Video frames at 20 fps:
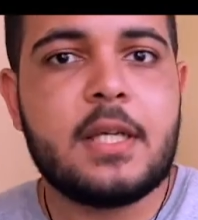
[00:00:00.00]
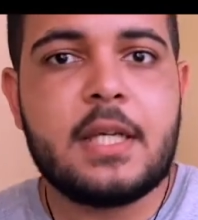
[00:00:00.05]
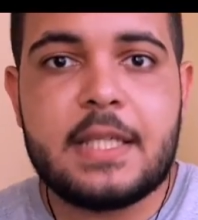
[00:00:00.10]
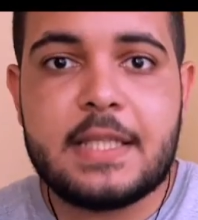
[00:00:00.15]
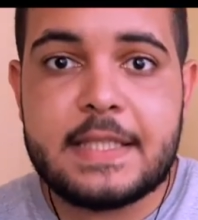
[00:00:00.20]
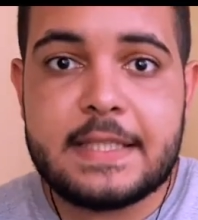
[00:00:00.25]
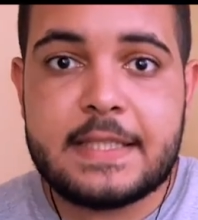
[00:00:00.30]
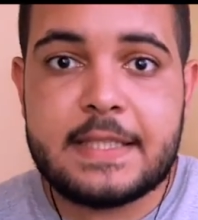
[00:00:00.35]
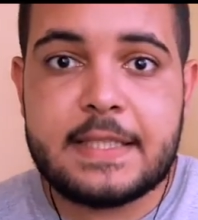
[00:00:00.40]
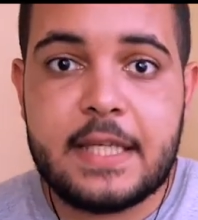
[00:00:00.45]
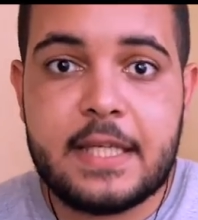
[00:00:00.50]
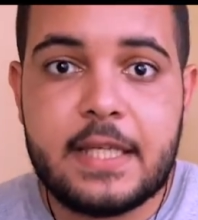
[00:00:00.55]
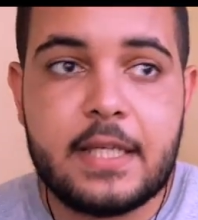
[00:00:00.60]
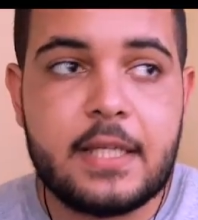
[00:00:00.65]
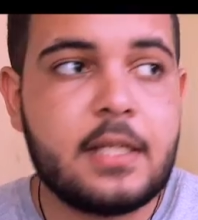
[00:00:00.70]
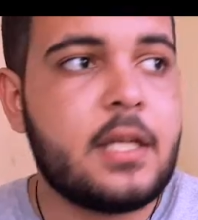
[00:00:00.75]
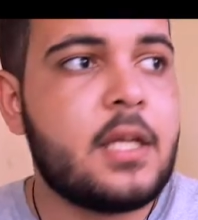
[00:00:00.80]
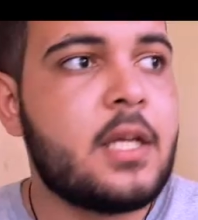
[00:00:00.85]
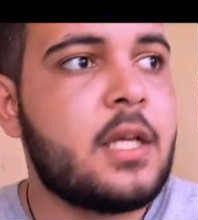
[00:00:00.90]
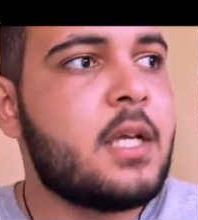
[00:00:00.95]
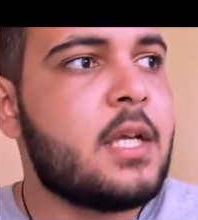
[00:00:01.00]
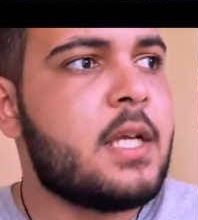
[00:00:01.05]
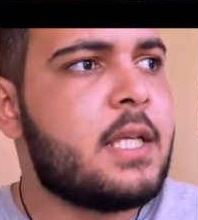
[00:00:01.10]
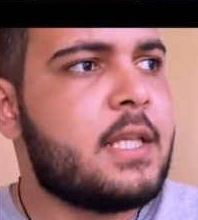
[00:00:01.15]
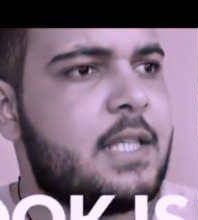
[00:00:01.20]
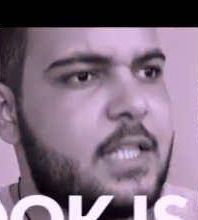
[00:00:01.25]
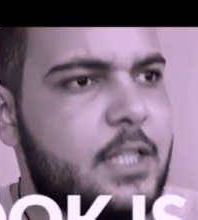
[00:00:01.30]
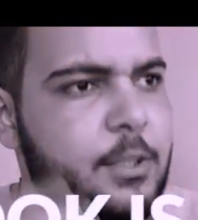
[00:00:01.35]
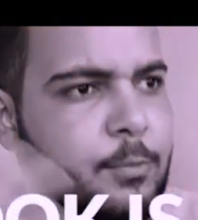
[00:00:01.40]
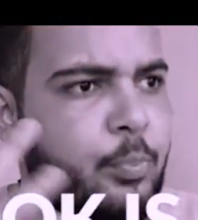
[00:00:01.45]
Say it.
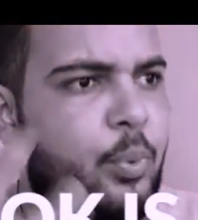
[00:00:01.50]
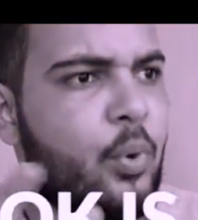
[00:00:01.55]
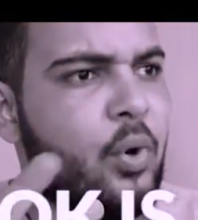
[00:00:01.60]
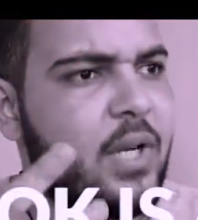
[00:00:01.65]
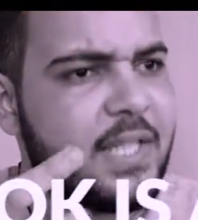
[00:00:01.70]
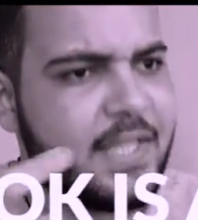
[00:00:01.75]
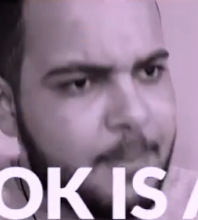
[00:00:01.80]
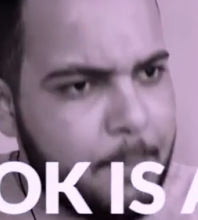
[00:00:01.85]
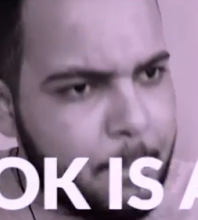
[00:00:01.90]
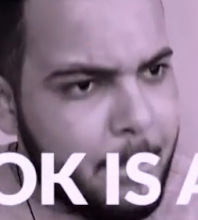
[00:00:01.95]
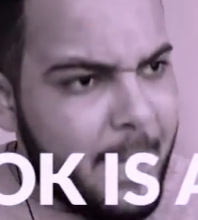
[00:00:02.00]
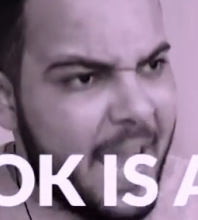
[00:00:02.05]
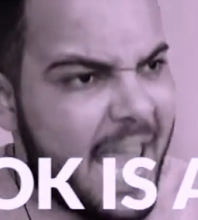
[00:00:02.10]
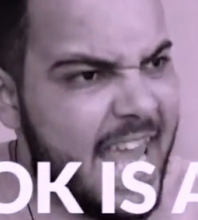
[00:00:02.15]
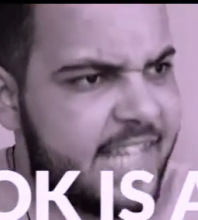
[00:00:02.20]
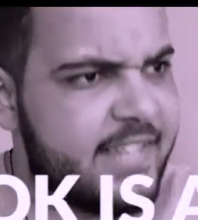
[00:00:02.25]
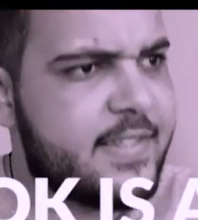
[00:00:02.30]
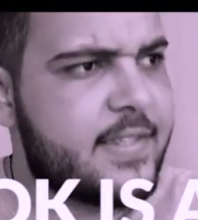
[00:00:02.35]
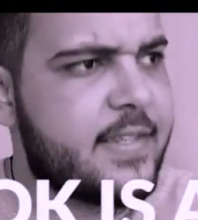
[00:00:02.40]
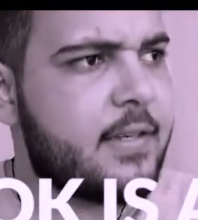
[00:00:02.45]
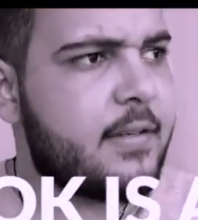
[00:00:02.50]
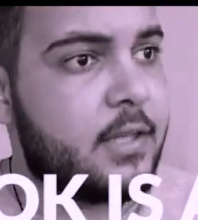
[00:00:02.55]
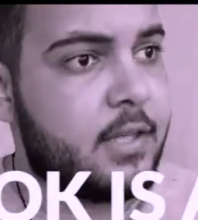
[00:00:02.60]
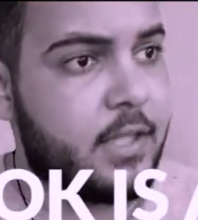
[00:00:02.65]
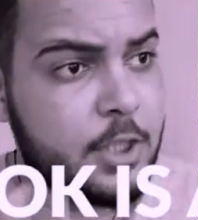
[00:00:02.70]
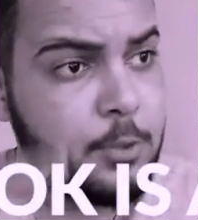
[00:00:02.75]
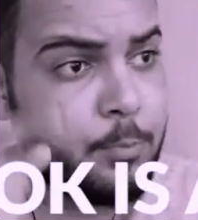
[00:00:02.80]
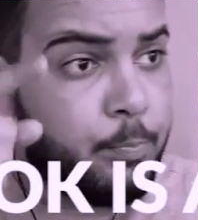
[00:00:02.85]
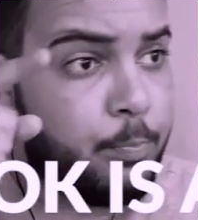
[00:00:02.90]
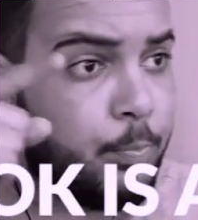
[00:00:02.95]
This book is amazing.
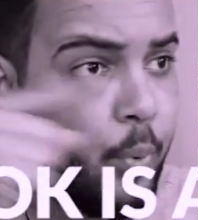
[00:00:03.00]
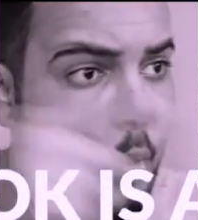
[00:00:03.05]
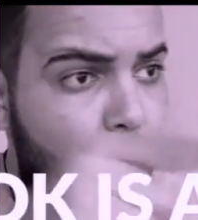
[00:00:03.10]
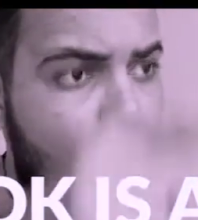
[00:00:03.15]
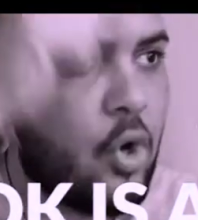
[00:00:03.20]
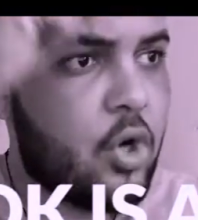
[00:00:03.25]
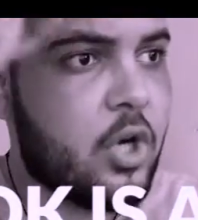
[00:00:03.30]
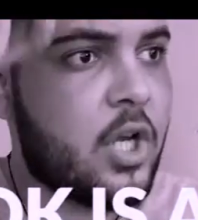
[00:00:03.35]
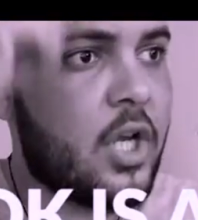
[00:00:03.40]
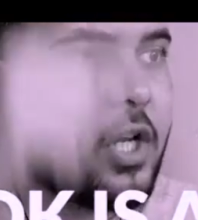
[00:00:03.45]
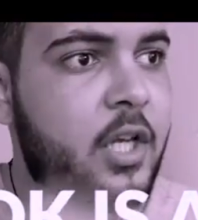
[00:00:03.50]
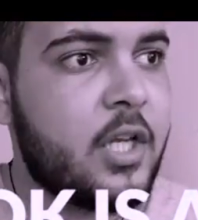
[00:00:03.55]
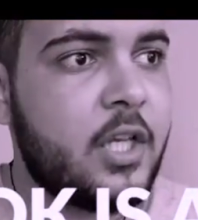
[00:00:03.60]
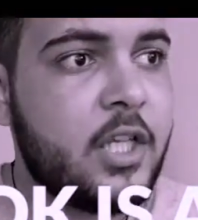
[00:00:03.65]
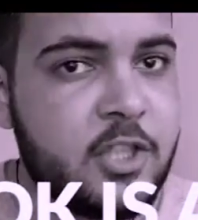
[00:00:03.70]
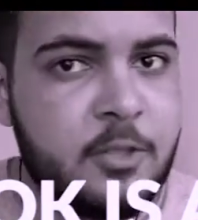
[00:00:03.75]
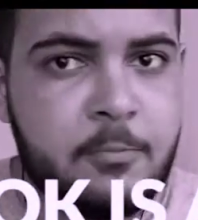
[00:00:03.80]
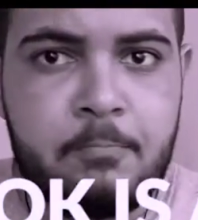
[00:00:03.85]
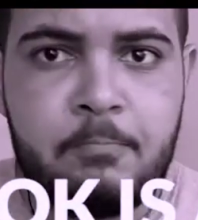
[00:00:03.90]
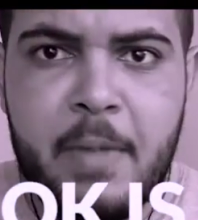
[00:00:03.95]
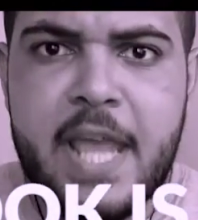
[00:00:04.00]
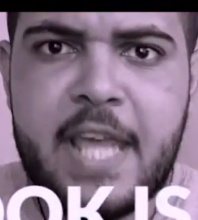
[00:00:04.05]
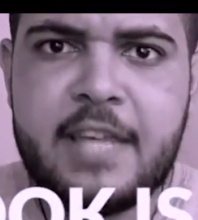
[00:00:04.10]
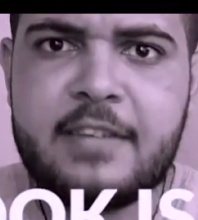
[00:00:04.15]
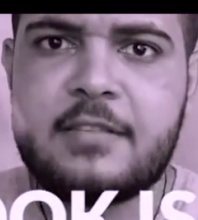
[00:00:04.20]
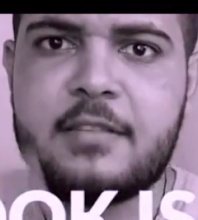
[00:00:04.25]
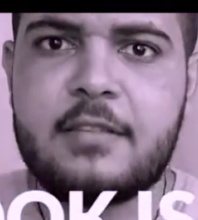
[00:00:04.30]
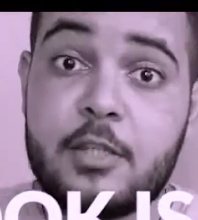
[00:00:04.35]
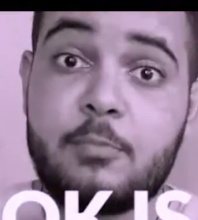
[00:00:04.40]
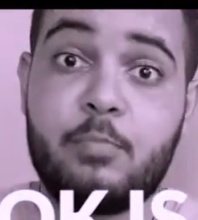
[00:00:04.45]
This book is
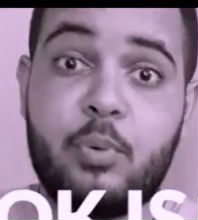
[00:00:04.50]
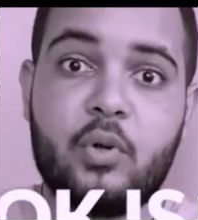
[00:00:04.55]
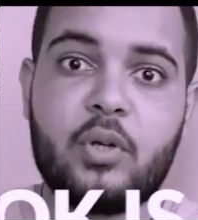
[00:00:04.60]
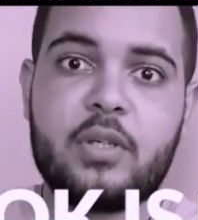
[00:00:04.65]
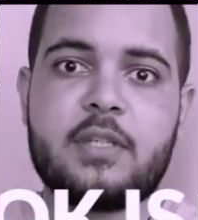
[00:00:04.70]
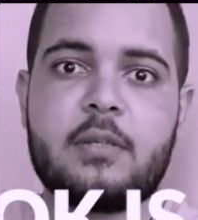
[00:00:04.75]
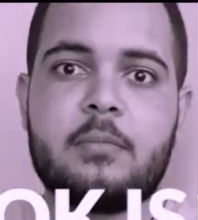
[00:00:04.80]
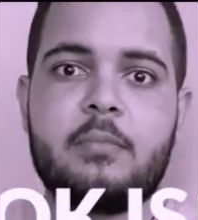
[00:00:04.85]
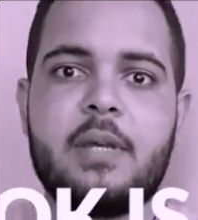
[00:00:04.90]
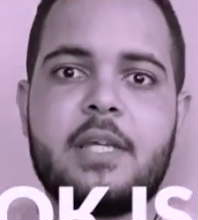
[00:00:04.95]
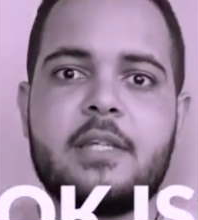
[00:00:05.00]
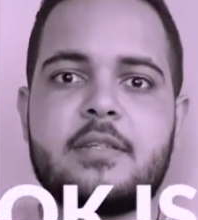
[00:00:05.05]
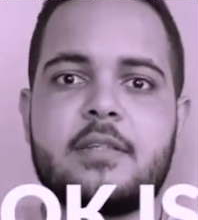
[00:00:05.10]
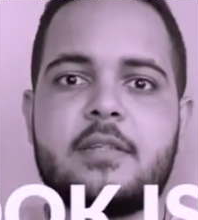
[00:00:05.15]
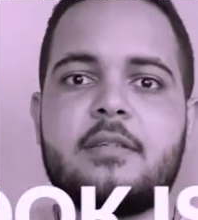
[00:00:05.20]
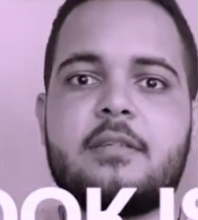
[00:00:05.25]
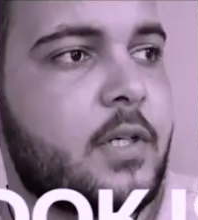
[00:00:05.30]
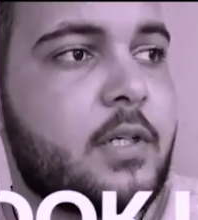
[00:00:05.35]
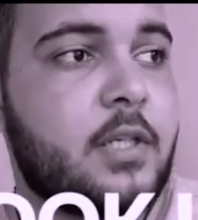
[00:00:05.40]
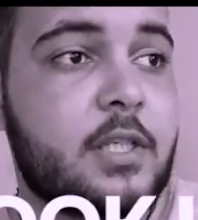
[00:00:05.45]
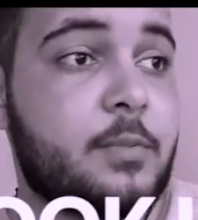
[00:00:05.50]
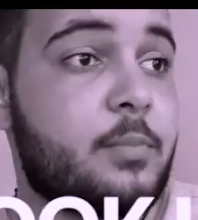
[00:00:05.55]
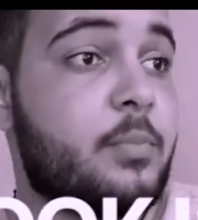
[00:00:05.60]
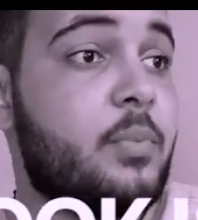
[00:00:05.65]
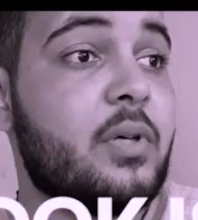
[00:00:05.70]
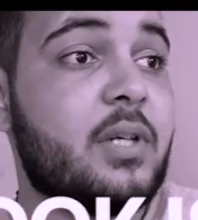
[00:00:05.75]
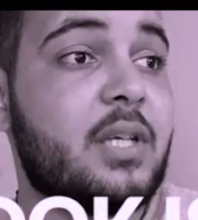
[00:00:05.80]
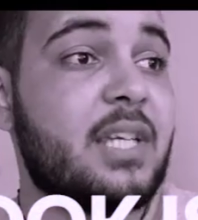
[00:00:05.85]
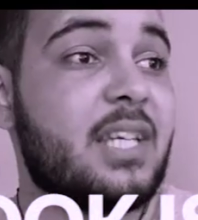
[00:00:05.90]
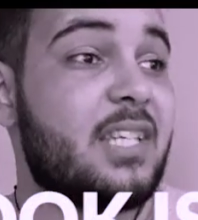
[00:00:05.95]
amazing. This book is amazing. This
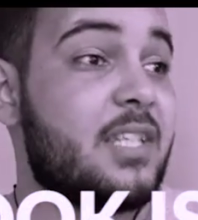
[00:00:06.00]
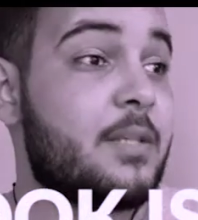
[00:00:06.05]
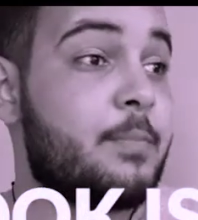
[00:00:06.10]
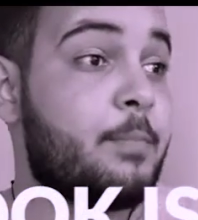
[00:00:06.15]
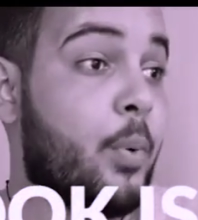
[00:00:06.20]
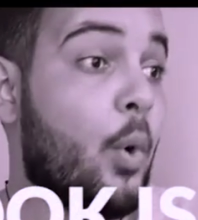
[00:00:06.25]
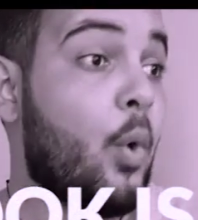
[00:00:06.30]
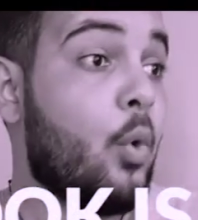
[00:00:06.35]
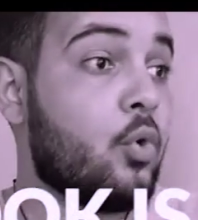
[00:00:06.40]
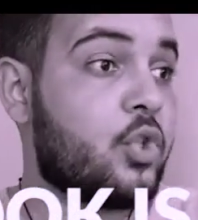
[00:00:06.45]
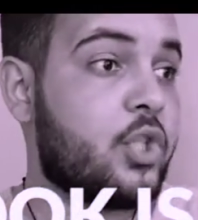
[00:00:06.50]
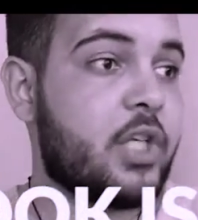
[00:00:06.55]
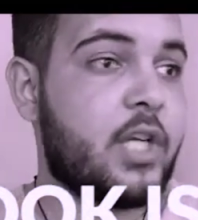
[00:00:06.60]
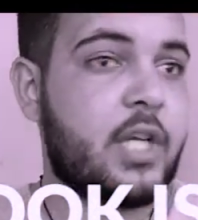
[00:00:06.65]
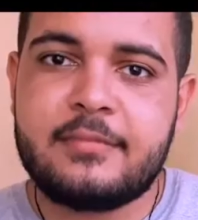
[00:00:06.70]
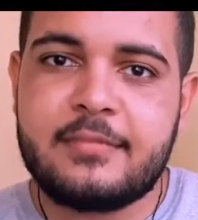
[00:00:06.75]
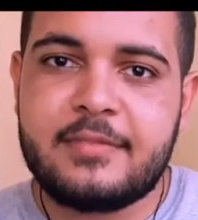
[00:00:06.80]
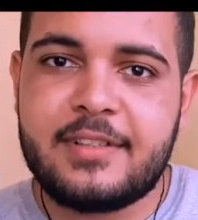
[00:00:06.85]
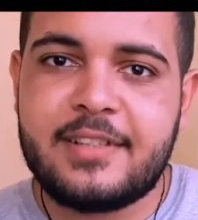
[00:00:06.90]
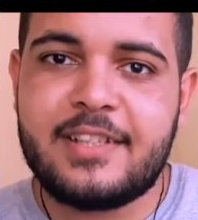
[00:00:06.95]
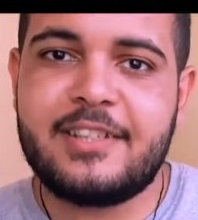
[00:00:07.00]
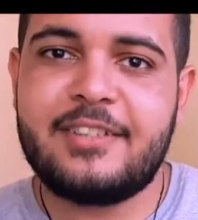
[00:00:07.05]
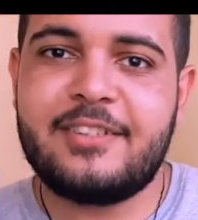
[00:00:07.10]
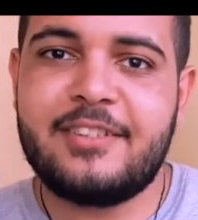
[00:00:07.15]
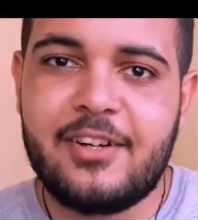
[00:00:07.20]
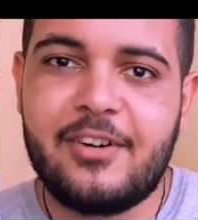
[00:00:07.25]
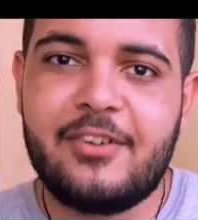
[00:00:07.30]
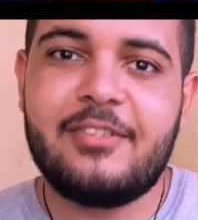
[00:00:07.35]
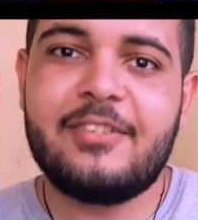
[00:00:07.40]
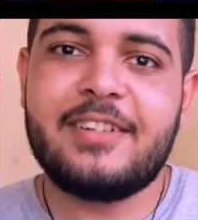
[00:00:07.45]
book is bullshit. You
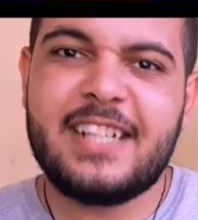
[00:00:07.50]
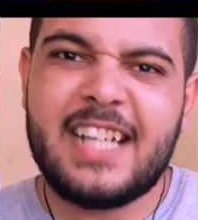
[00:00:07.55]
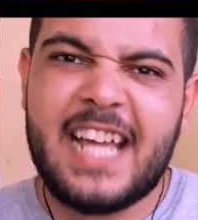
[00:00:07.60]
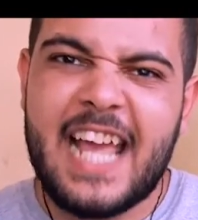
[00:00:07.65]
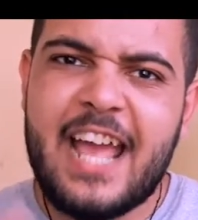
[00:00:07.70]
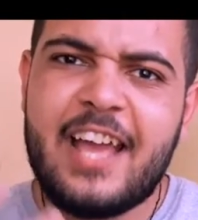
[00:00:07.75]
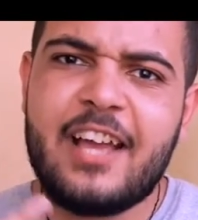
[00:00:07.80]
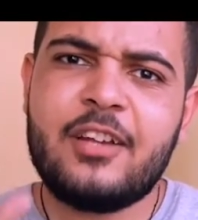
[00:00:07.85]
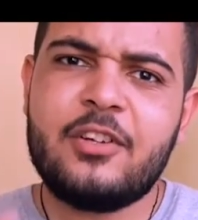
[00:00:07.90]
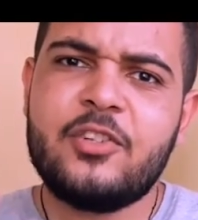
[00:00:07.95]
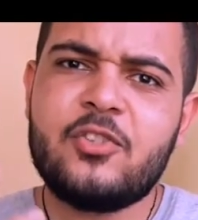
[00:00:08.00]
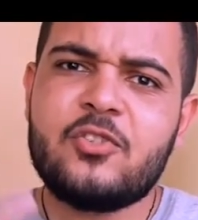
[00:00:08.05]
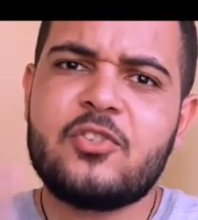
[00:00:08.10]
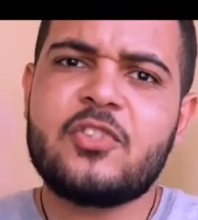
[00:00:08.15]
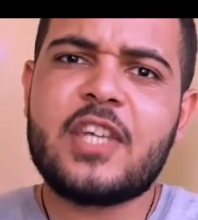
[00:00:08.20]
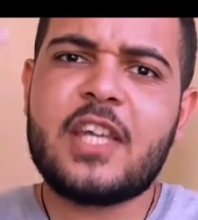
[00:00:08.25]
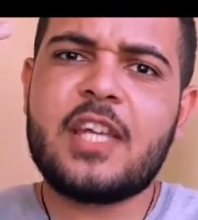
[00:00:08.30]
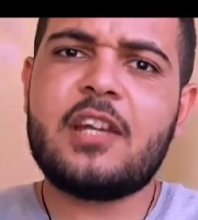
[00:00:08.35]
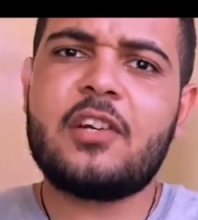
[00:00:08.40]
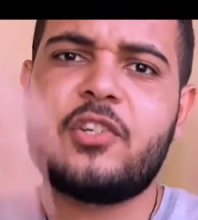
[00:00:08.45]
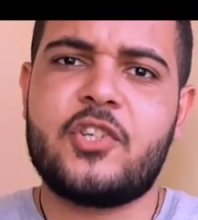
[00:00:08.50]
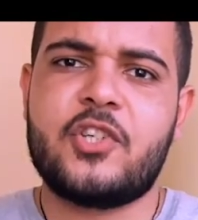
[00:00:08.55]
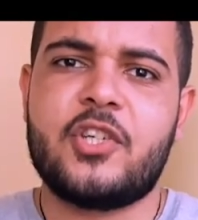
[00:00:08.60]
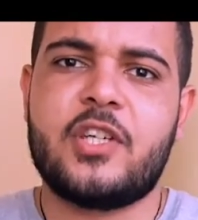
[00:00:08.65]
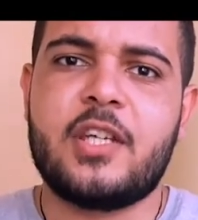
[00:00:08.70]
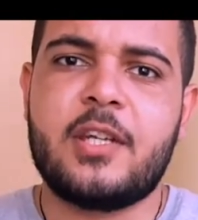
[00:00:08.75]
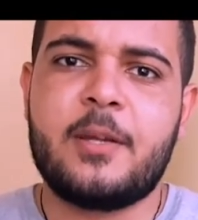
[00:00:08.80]
know, use energy.